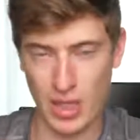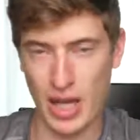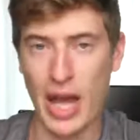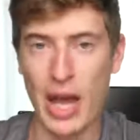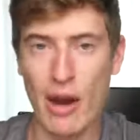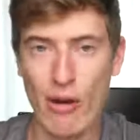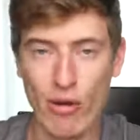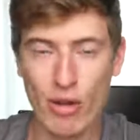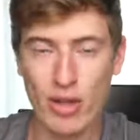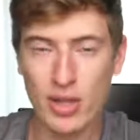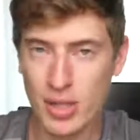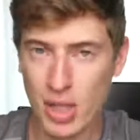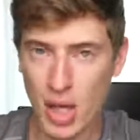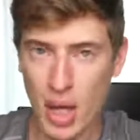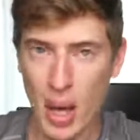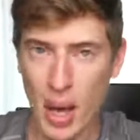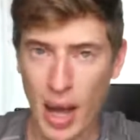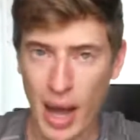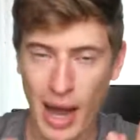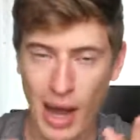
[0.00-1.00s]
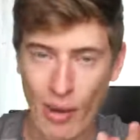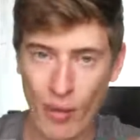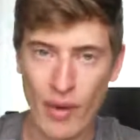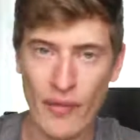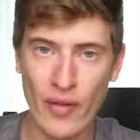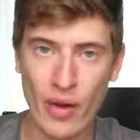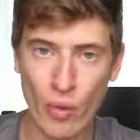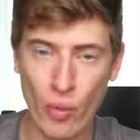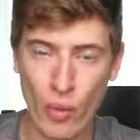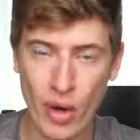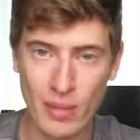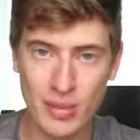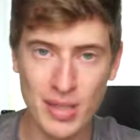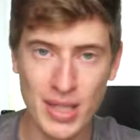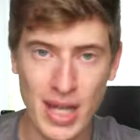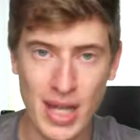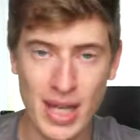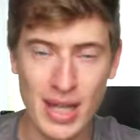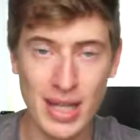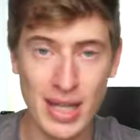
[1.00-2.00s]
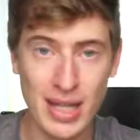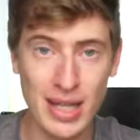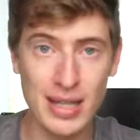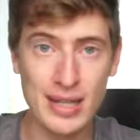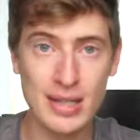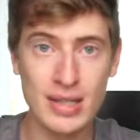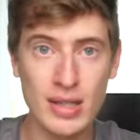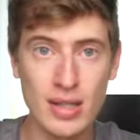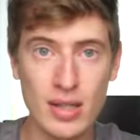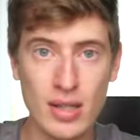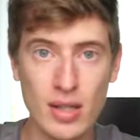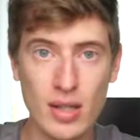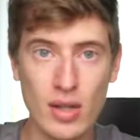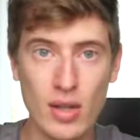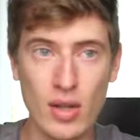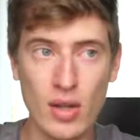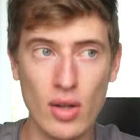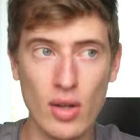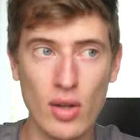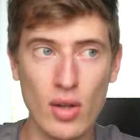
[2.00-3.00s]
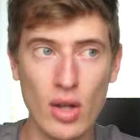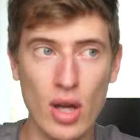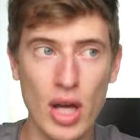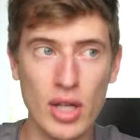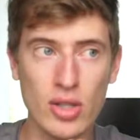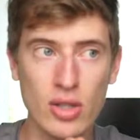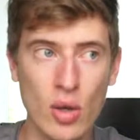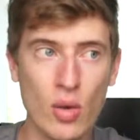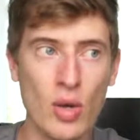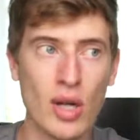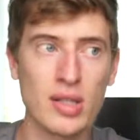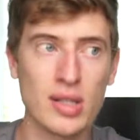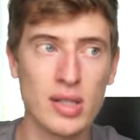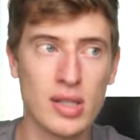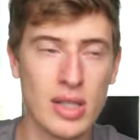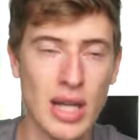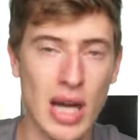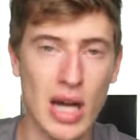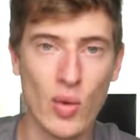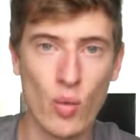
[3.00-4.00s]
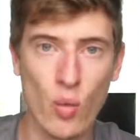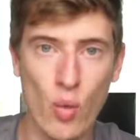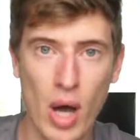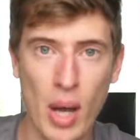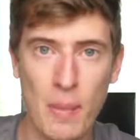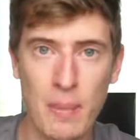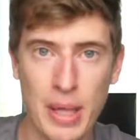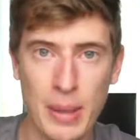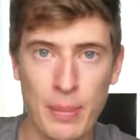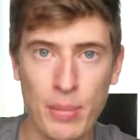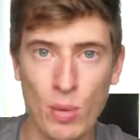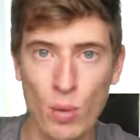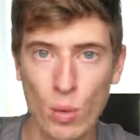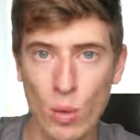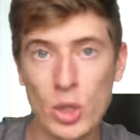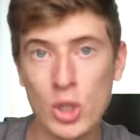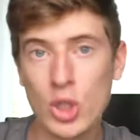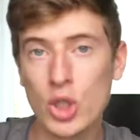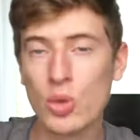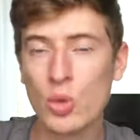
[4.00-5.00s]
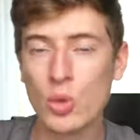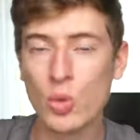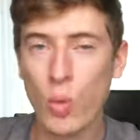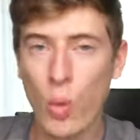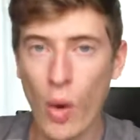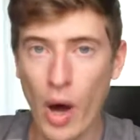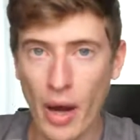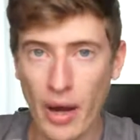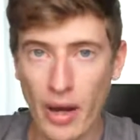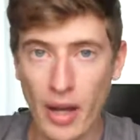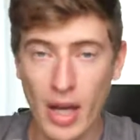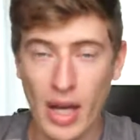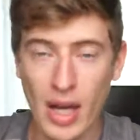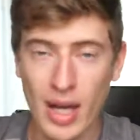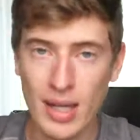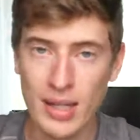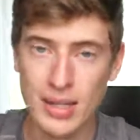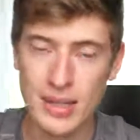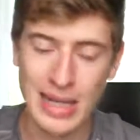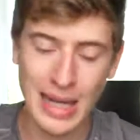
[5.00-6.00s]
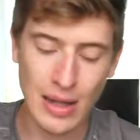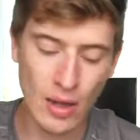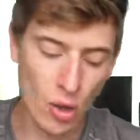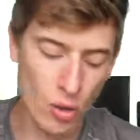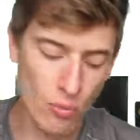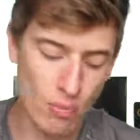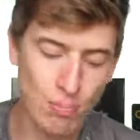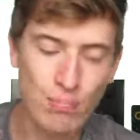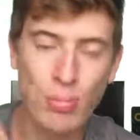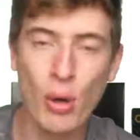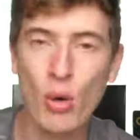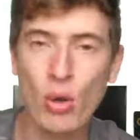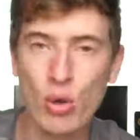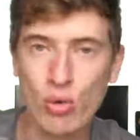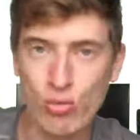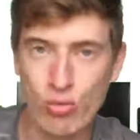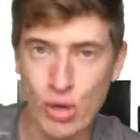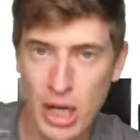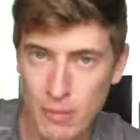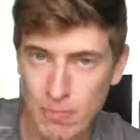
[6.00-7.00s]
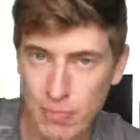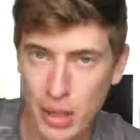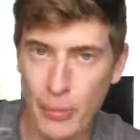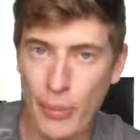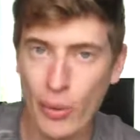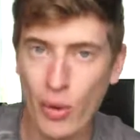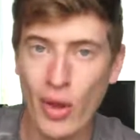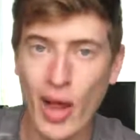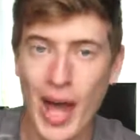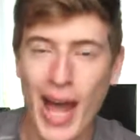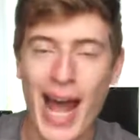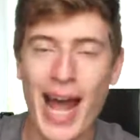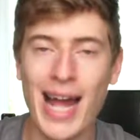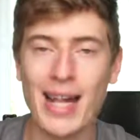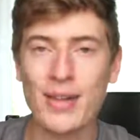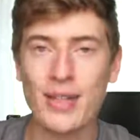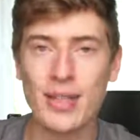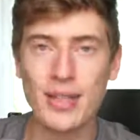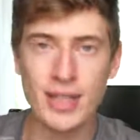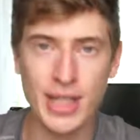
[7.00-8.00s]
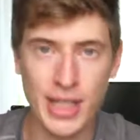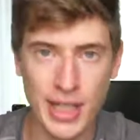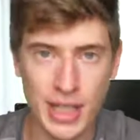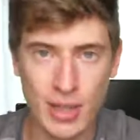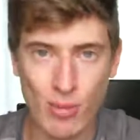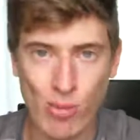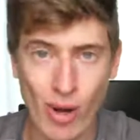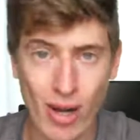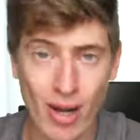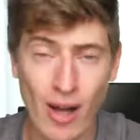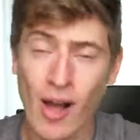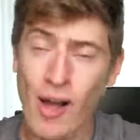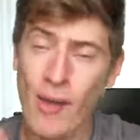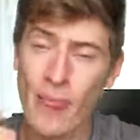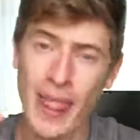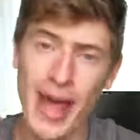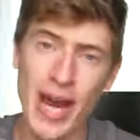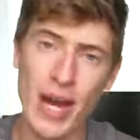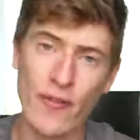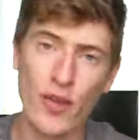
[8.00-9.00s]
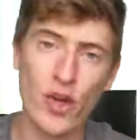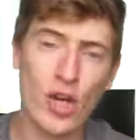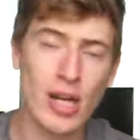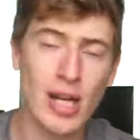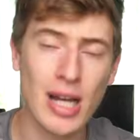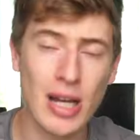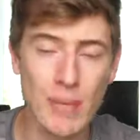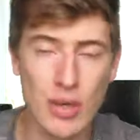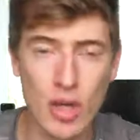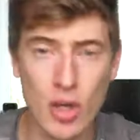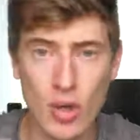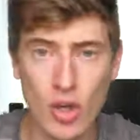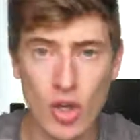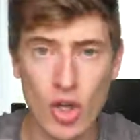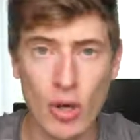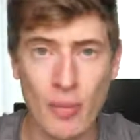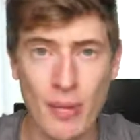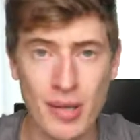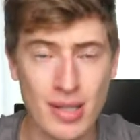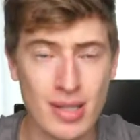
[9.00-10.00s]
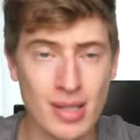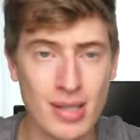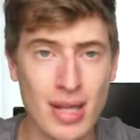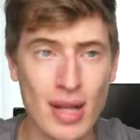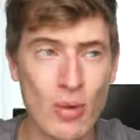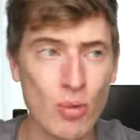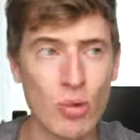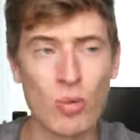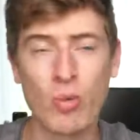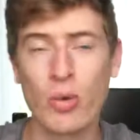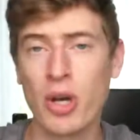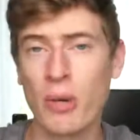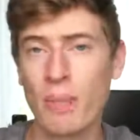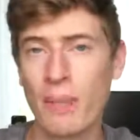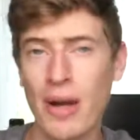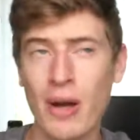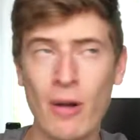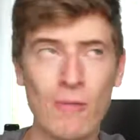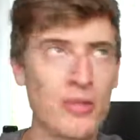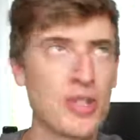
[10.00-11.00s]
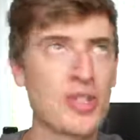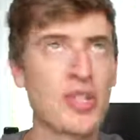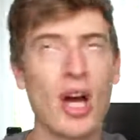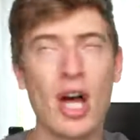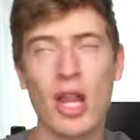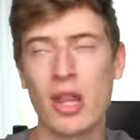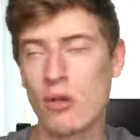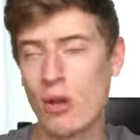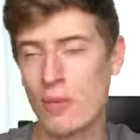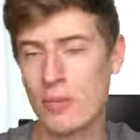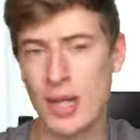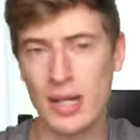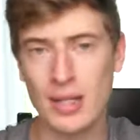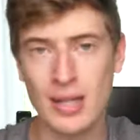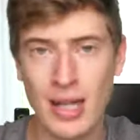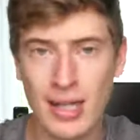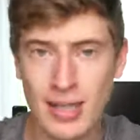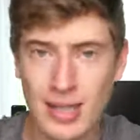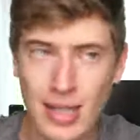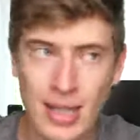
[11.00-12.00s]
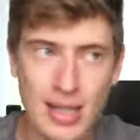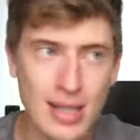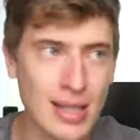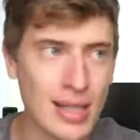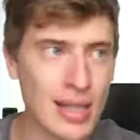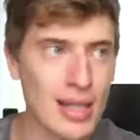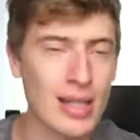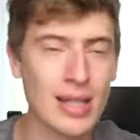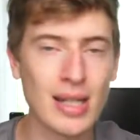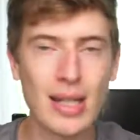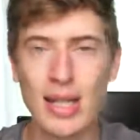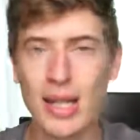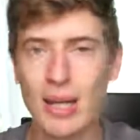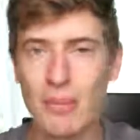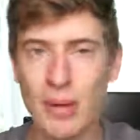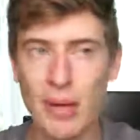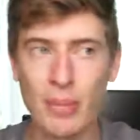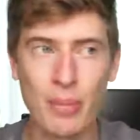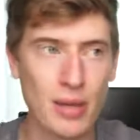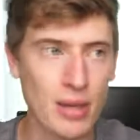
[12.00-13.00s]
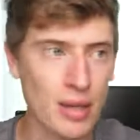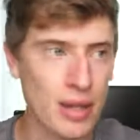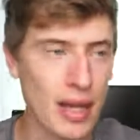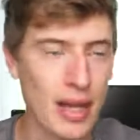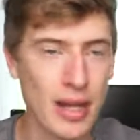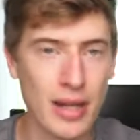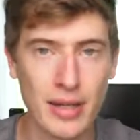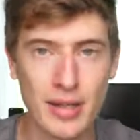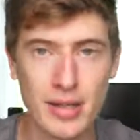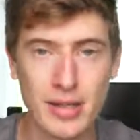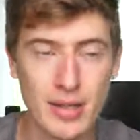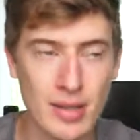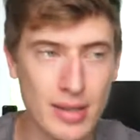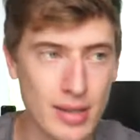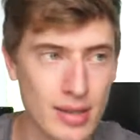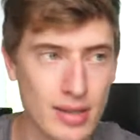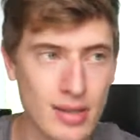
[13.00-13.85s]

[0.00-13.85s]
areas. However, what I'm saying is, I don't understand why people will choose one. Sell on both Redbubble and Teespring. And if you're going to let me know in the comments and say, well, what about these other websites like Teasely and Gearbubble and